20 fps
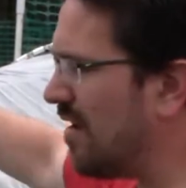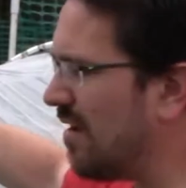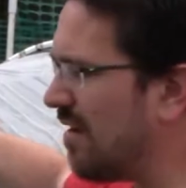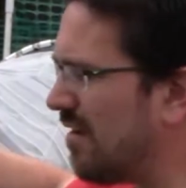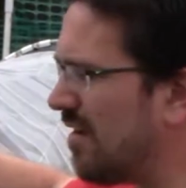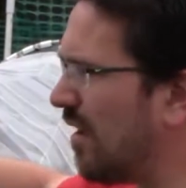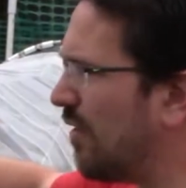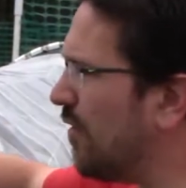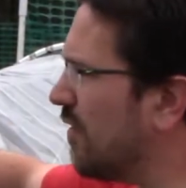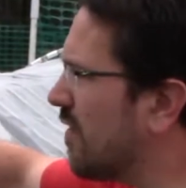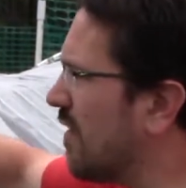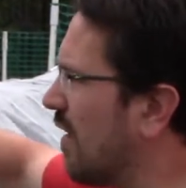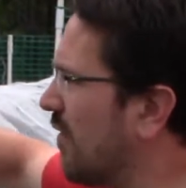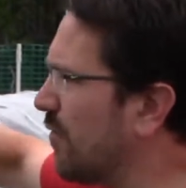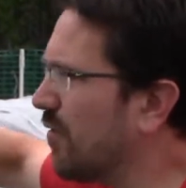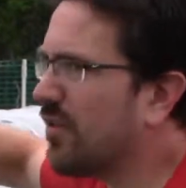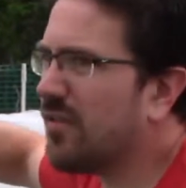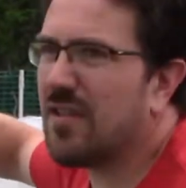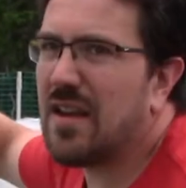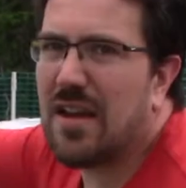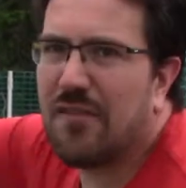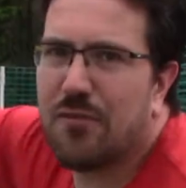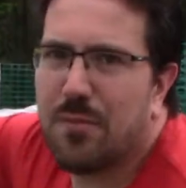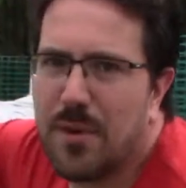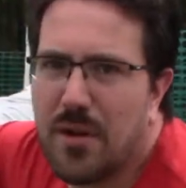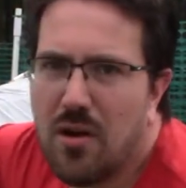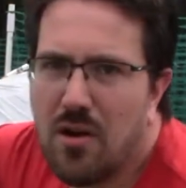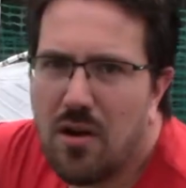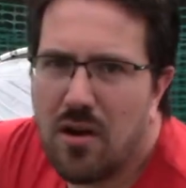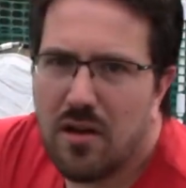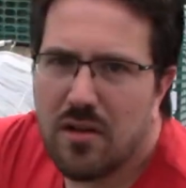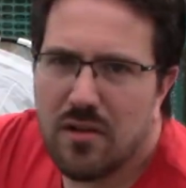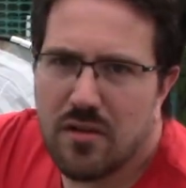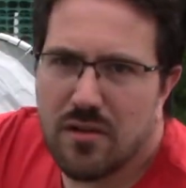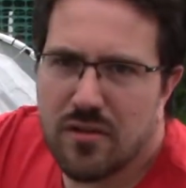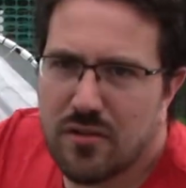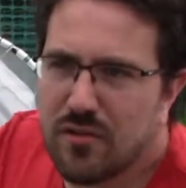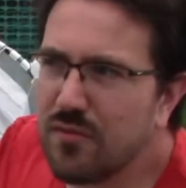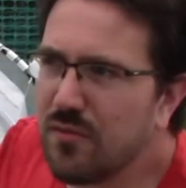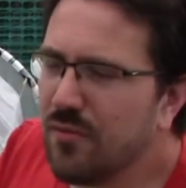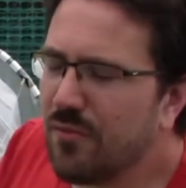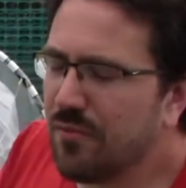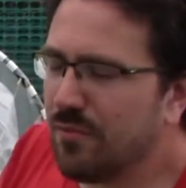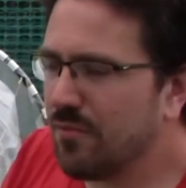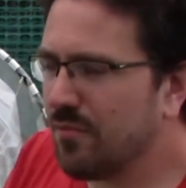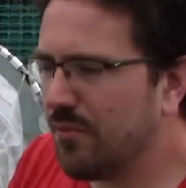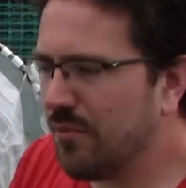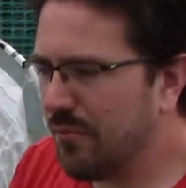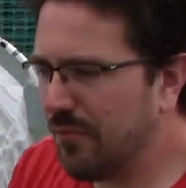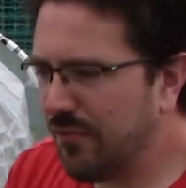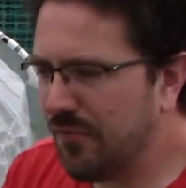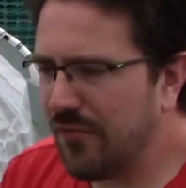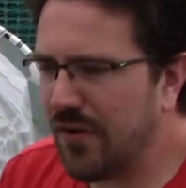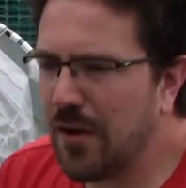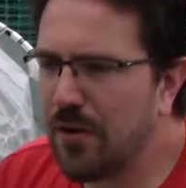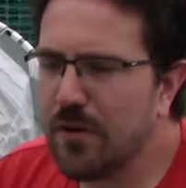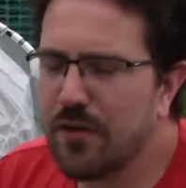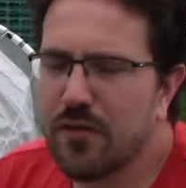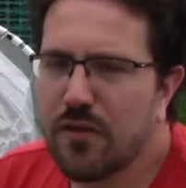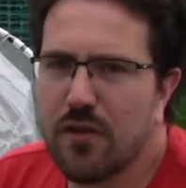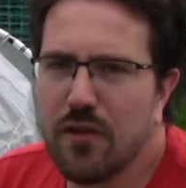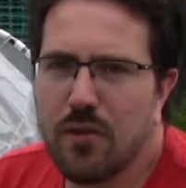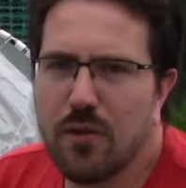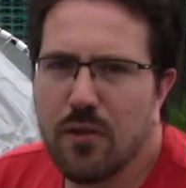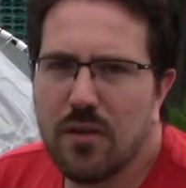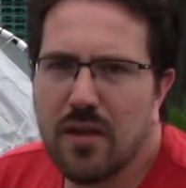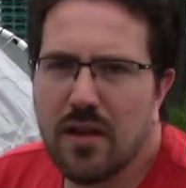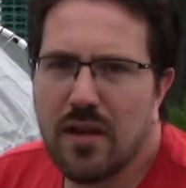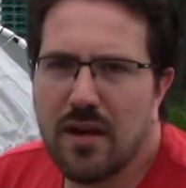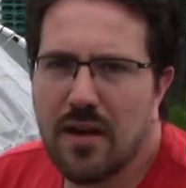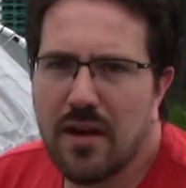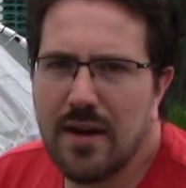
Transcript: Now this cover doesn't have to be on very securely.